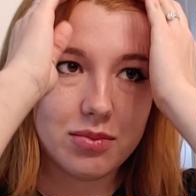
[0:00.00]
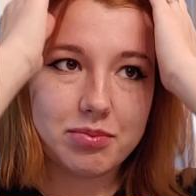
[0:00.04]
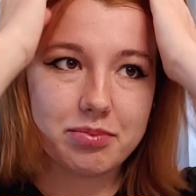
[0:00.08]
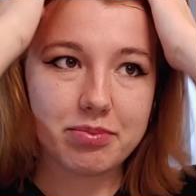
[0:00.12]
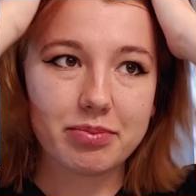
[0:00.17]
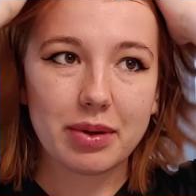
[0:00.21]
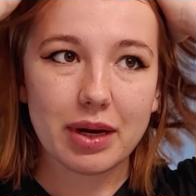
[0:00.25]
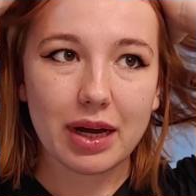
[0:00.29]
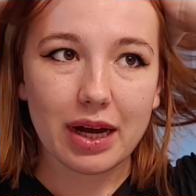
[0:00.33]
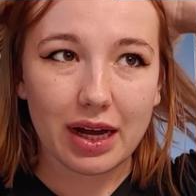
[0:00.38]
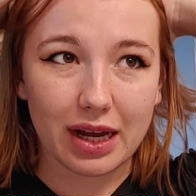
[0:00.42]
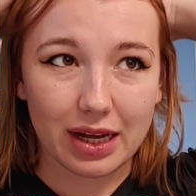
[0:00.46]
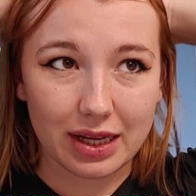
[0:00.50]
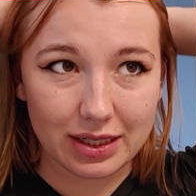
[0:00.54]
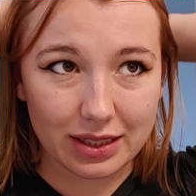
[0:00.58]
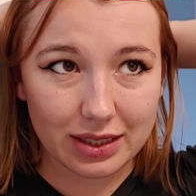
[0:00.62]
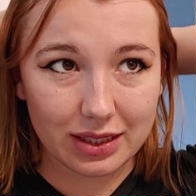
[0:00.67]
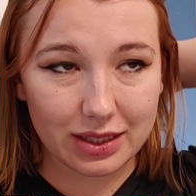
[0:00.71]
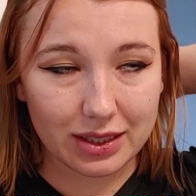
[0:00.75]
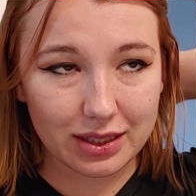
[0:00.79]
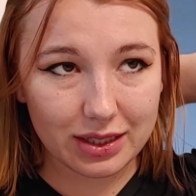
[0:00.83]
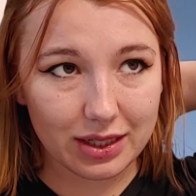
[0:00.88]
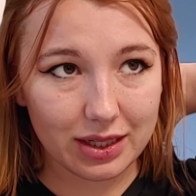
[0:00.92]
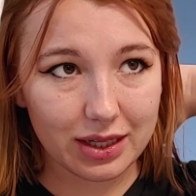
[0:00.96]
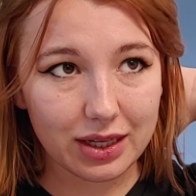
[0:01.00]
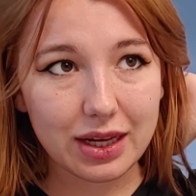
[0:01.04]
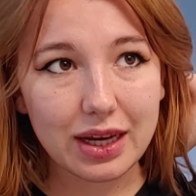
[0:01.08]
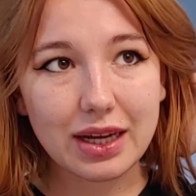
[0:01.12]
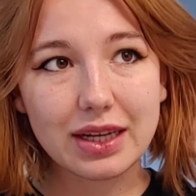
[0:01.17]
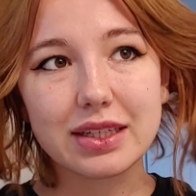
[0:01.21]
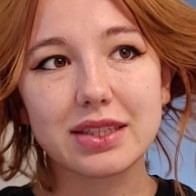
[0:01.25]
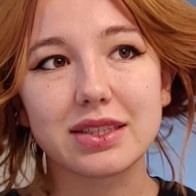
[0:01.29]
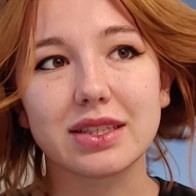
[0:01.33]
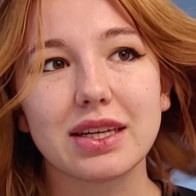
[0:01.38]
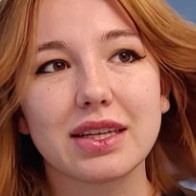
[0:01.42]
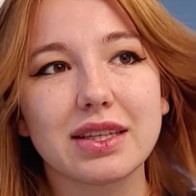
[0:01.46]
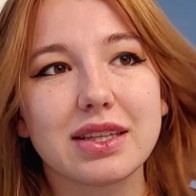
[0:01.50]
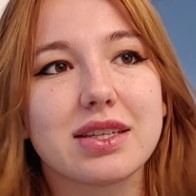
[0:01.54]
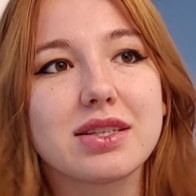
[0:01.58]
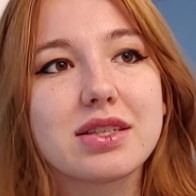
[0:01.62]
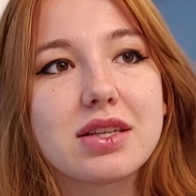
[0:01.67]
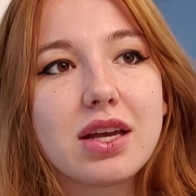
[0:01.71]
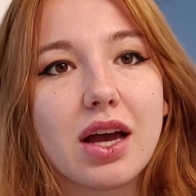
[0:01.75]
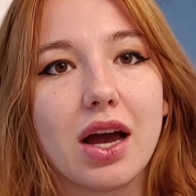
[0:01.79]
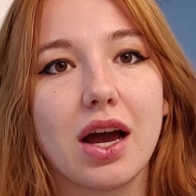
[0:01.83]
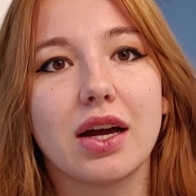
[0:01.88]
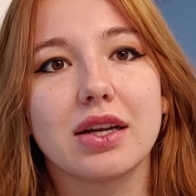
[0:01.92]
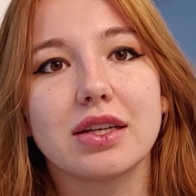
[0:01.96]
And it's like
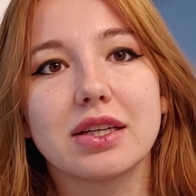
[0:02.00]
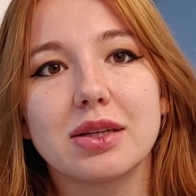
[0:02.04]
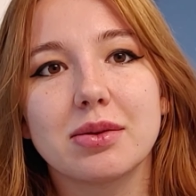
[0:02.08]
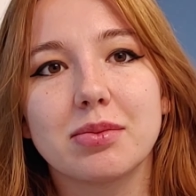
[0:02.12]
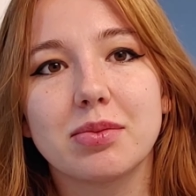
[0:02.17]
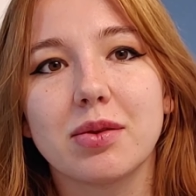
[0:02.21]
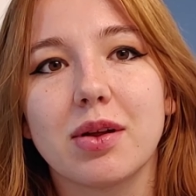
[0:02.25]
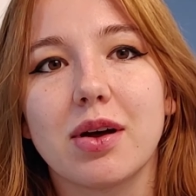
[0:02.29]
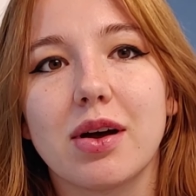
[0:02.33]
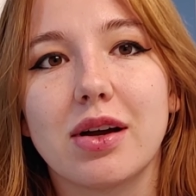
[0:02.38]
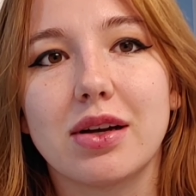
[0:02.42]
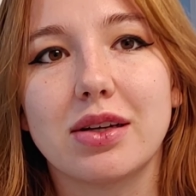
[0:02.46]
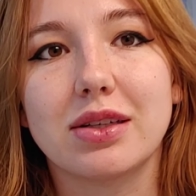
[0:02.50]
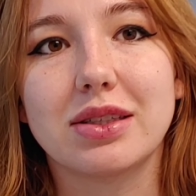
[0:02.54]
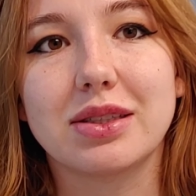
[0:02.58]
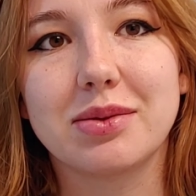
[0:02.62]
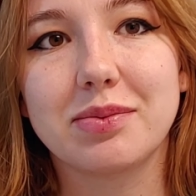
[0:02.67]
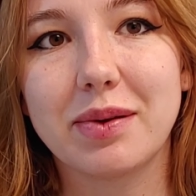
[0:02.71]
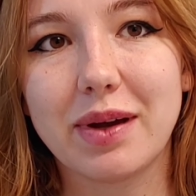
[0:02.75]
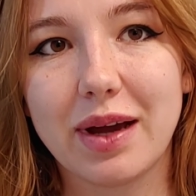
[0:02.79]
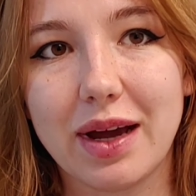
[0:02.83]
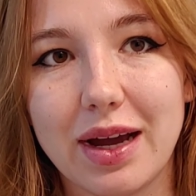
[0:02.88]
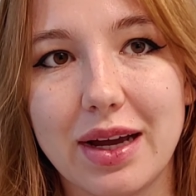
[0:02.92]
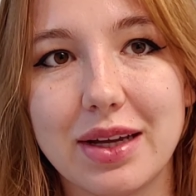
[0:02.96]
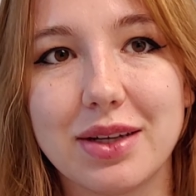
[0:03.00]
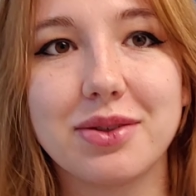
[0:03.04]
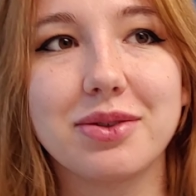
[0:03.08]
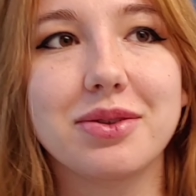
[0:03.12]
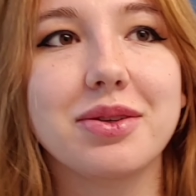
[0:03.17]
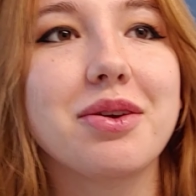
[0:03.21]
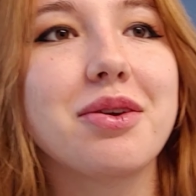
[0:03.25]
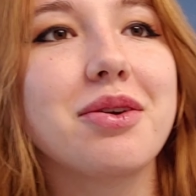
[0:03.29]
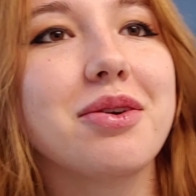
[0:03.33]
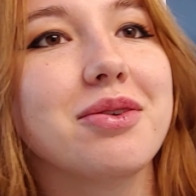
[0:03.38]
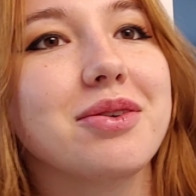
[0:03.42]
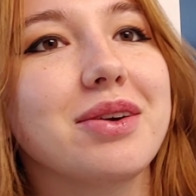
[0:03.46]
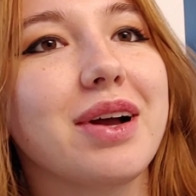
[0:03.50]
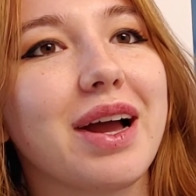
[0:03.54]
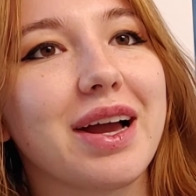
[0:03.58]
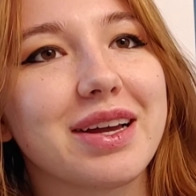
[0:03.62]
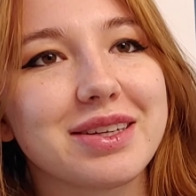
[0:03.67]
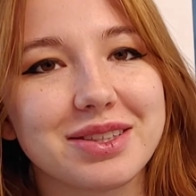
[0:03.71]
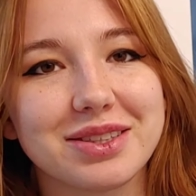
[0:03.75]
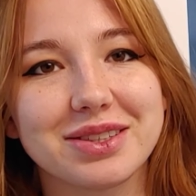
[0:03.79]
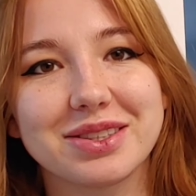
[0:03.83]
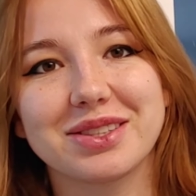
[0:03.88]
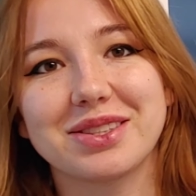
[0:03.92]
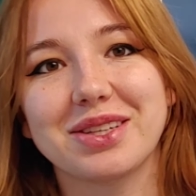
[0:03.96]
this honey blonde, but I don't know,
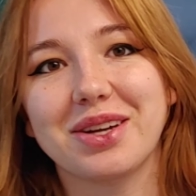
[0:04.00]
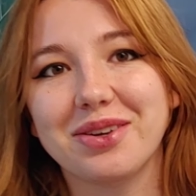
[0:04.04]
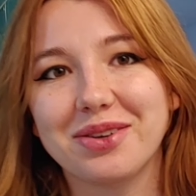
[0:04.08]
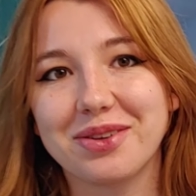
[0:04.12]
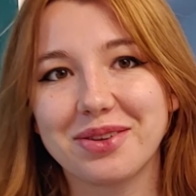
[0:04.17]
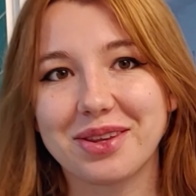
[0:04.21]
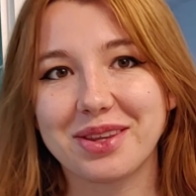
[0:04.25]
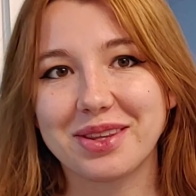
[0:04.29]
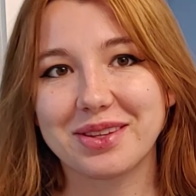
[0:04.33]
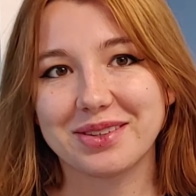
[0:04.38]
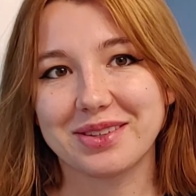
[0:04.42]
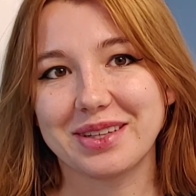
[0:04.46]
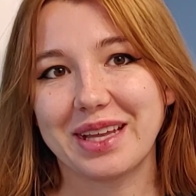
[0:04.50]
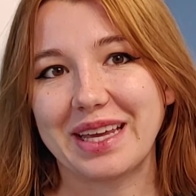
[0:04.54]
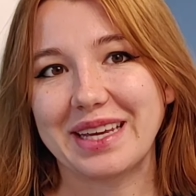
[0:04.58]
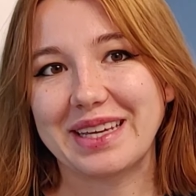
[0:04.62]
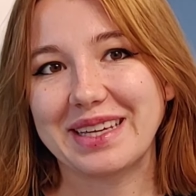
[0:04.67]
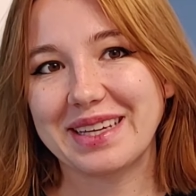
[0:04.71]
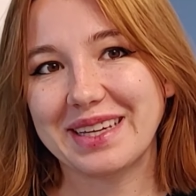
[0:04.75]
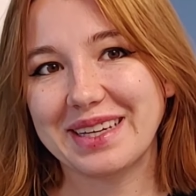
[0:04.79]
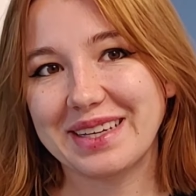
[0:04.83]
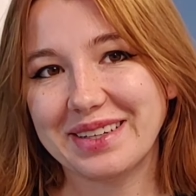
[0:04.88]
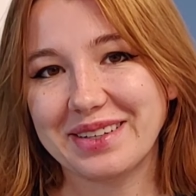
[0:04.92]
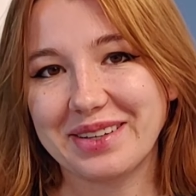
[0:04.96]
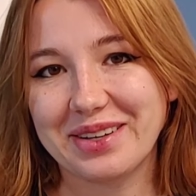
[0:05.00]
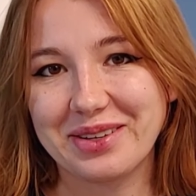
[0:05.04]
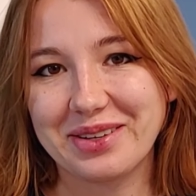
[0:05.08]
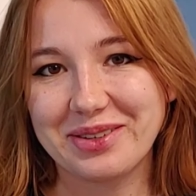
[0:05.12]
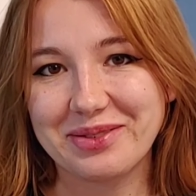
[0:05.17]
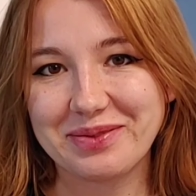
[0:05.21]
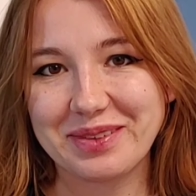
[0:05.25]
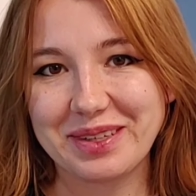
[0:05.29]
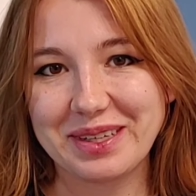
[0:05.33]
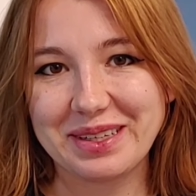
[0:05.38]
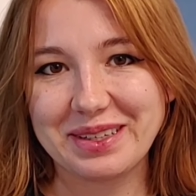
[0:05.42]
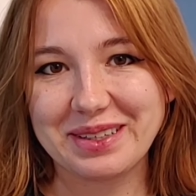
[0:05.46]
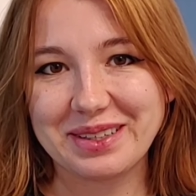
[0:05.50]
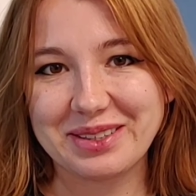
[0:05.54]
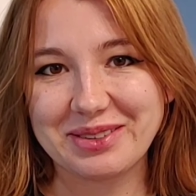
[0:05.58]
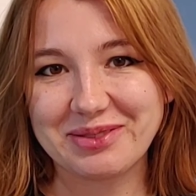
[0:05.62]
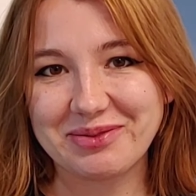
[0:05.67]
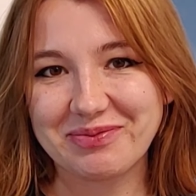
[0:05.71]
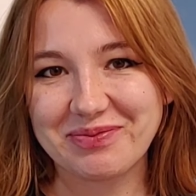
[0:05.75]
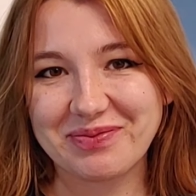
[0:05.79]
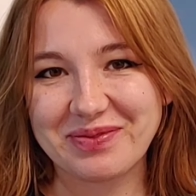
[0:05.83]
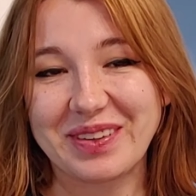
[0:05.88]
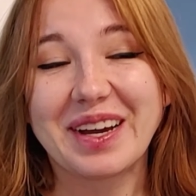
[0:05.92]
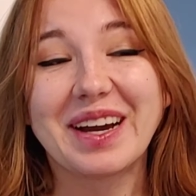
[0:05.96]
I just don't like it on
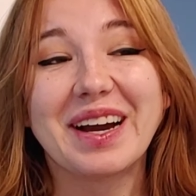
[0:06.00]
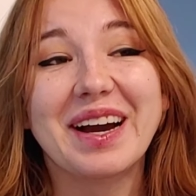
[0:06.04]
me.